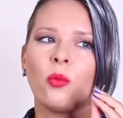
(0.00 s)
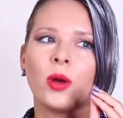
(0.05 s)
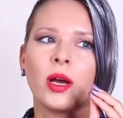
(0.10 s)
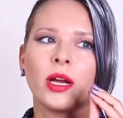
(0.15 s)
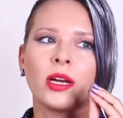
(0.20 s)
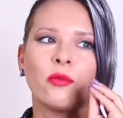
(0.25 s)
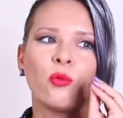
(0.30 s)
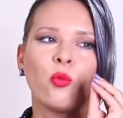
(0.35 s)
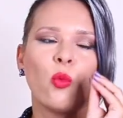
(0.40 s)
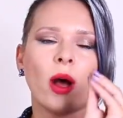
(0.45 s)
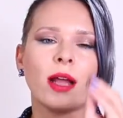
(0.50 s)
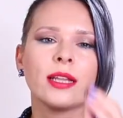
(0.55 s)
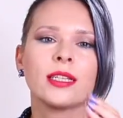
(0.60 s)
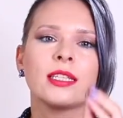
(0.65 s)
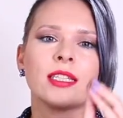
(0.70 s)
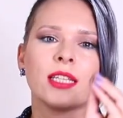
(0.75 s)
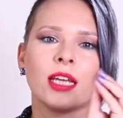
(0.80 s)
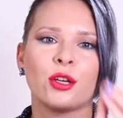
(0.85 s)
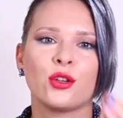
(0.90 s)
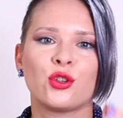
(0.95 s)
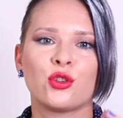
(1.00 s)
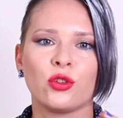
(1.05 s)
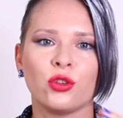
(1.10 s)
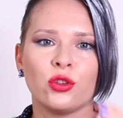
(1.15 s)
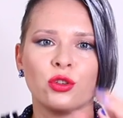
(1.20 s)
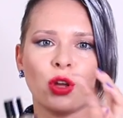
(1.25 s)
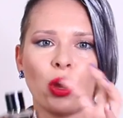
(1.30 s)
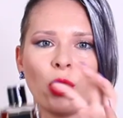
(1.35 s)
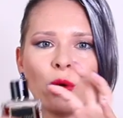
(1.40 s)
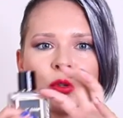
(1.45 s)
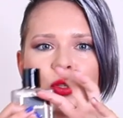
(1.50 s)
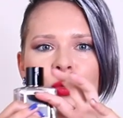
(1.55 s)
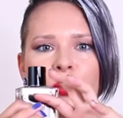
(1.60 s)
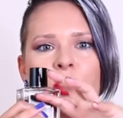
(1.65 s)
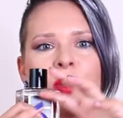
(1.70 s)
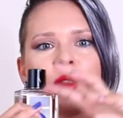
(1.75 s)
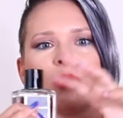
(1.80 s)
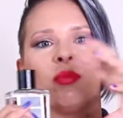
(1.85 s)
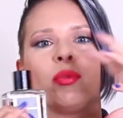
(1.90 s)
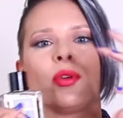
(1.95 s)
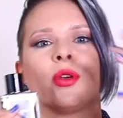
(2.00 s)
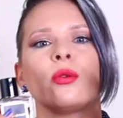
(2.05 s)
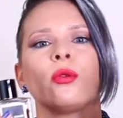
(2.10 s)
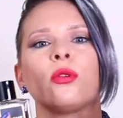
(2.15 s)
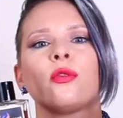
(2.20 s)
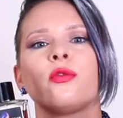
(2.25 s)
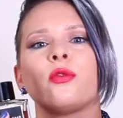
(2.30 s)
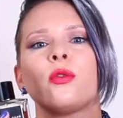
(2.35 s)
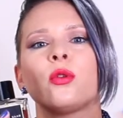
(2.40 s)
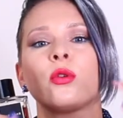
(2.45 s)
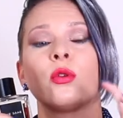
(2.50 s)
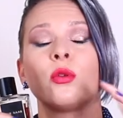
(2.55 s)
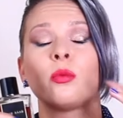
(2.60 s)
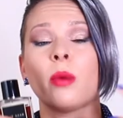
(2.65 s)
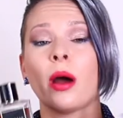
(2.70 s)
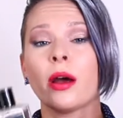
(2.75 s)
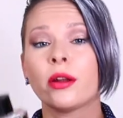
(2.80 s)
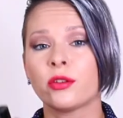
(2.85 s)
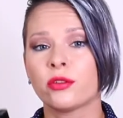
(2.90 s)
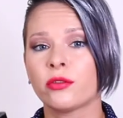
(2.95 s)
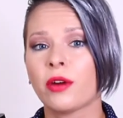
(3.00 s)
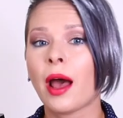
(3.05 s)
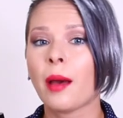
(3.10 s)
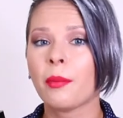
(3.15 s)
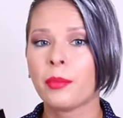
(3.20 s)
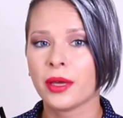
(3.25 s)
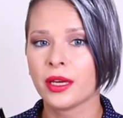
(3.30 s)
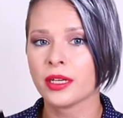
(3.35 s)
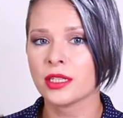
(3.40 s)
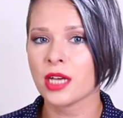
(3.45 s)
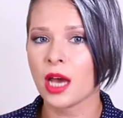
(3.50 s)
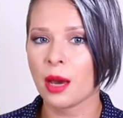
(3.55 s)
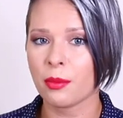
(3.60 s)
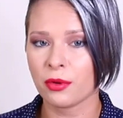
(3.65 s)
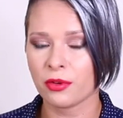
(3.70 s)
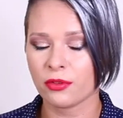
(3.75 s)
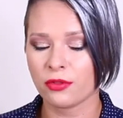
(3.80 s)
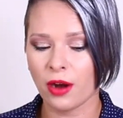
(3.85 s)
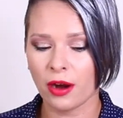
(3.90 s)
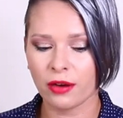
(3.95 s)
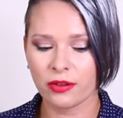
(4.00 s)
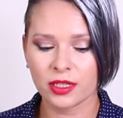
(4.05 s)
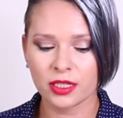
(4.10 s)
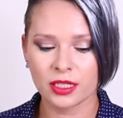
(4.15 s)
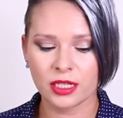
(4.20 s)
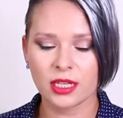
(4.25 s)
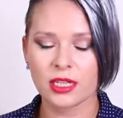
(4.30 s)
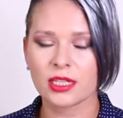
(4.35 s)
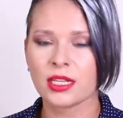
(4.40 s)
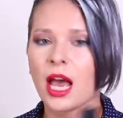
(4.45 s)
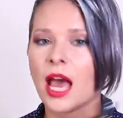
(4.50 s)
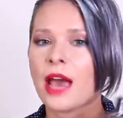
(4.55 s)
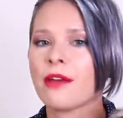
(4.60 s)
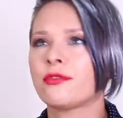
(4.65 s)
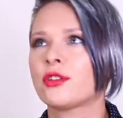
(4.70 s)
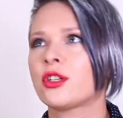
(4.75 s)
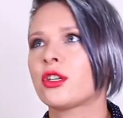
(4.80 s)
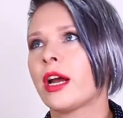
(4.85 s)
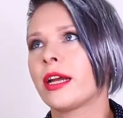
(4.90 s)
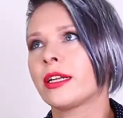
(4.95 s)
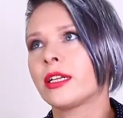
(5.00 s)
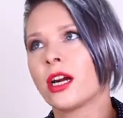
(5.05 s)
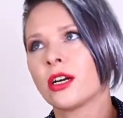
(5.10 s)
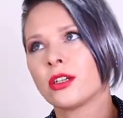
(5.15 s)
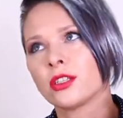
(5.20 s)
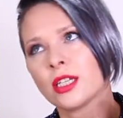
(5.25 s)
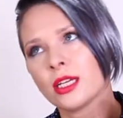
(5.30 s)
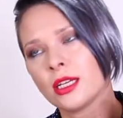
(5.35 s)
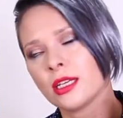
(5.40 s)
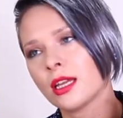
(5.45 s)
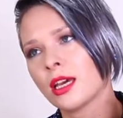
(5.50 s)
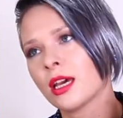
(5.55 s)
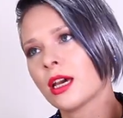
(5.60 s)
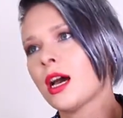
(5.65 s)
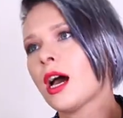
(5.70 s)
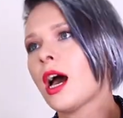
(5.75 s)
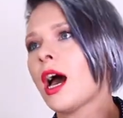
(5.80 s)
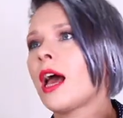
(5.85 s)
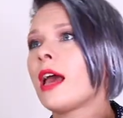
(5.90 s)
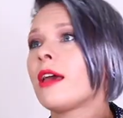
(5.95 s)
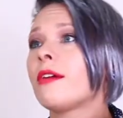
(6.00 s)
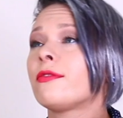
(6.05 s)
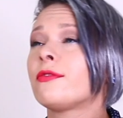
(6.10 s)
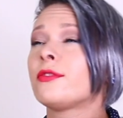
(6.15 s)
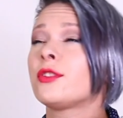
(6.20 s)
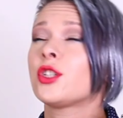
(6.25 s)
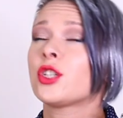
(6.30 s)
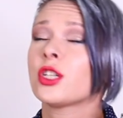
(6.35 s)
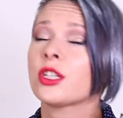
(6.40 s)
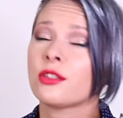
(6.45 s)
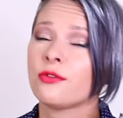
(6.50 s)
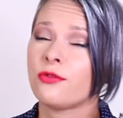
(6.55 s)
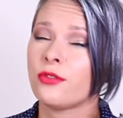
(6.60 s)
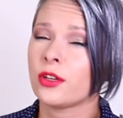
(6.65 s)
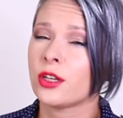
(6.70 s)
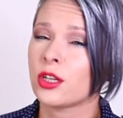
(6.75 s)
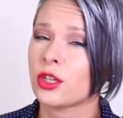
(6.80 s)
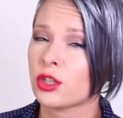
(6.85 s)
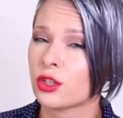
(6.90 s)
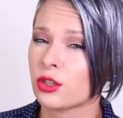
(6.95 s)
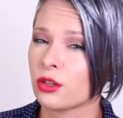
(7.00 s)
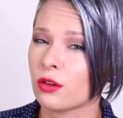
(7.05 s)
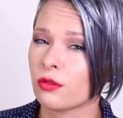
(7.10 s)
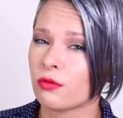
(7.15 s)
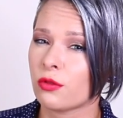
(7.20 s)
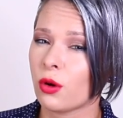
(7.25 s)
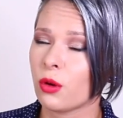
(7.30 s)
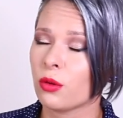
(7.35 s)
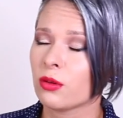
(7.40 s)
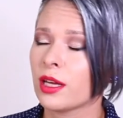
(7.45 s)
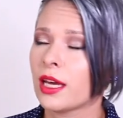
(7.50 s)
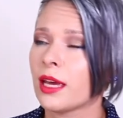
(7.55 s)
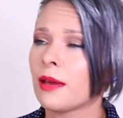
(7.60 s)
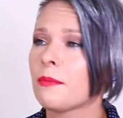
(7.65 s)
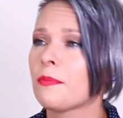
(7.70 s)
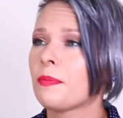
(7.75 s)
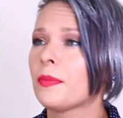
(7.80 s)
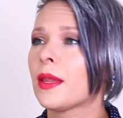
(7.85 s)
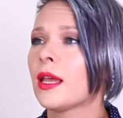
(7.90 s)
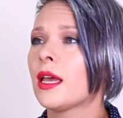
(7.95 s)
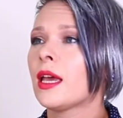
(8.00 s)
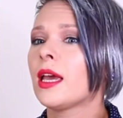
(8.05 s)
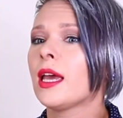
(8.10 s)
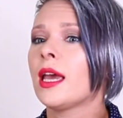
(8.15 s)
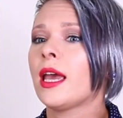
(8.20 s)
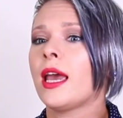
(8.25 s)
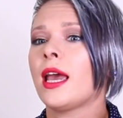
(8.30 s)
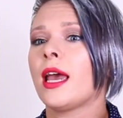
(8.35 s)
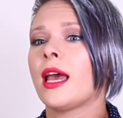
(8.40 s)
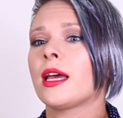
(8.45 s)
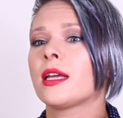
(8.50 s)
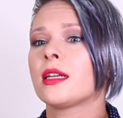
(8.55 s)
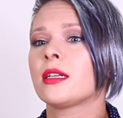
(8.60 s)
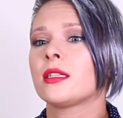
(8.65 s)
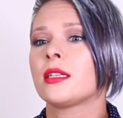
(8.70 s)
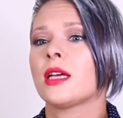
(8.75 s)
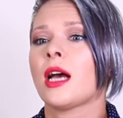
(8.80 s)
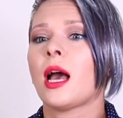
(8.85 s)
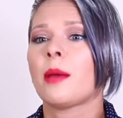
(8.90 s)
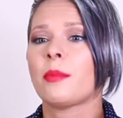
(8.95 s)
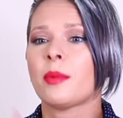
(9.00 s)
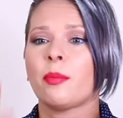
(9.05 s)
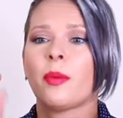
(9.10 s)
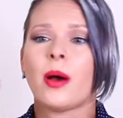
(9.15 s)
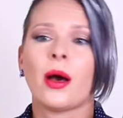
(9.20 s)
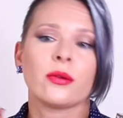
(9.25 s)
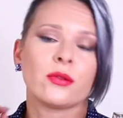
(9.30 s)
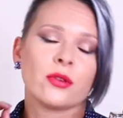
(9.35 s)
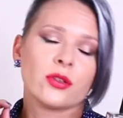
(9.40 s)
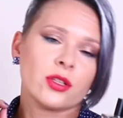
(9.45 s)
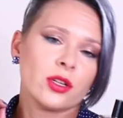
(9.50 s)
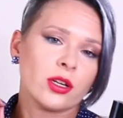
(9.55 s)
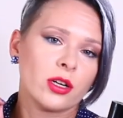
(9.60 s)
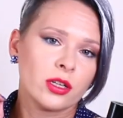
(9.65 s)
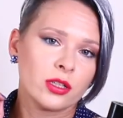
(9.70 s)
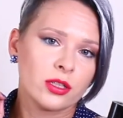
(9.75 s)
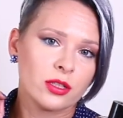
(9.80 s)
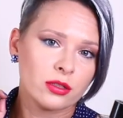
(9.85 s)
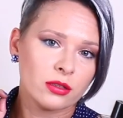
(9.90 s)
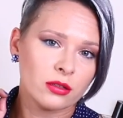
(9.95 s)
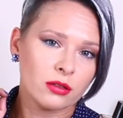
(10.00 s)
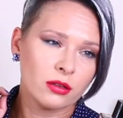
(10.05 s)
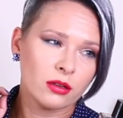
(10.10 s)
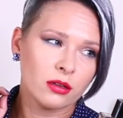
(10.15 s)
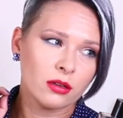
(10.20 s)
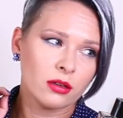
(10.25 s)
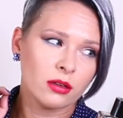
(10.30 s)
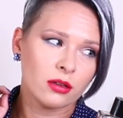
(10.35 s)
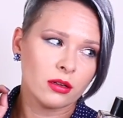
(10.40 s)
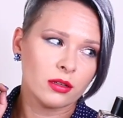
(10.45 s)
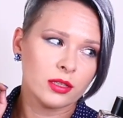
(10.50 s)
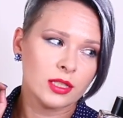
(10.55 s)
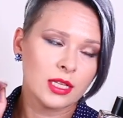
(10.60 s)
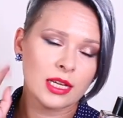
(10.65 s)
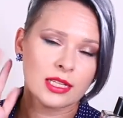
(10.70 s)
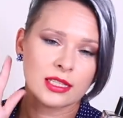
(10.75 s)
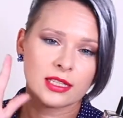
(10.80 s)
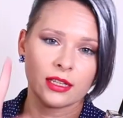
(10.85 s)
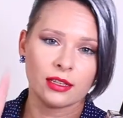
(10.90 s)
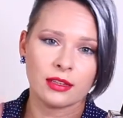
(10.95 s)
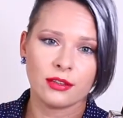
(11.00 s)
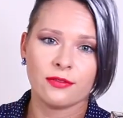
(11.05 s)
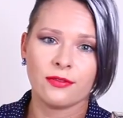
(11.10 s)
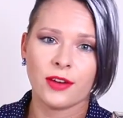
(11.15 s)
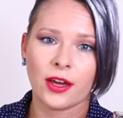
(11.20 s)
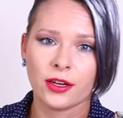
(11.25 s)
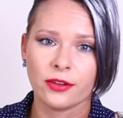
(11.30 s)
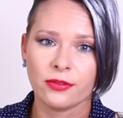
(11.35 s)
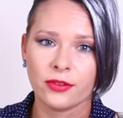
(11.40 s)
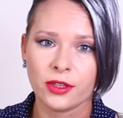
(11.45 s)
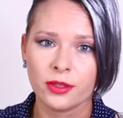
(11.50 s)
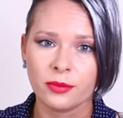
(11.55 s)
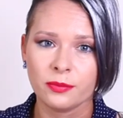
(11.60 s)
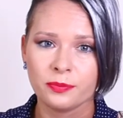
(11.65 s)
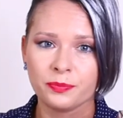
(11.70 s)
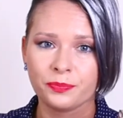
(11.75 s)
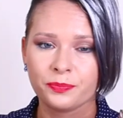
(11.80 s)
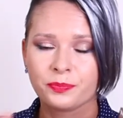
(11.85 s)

kind of one central note with beautiful gourmand wrapping type of fragrances. I've tried Gardenia, I've just finished Neroli and I'm about to start uh, testing the vetiver